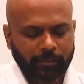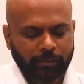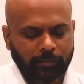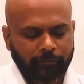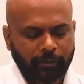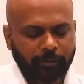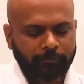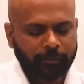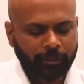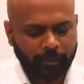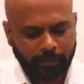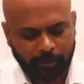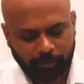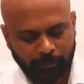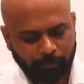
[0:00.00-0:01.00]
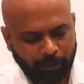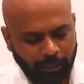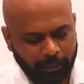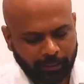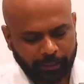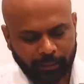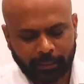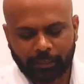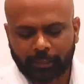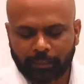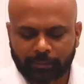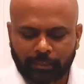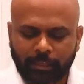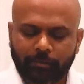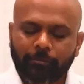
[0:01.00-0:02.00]
When we look at
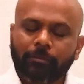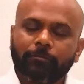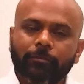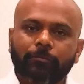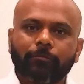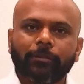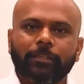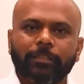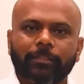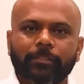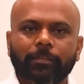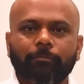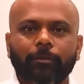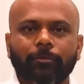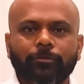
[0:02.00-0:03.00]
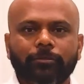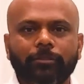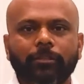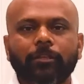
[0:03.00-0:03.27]
India's carbon footprint, it's about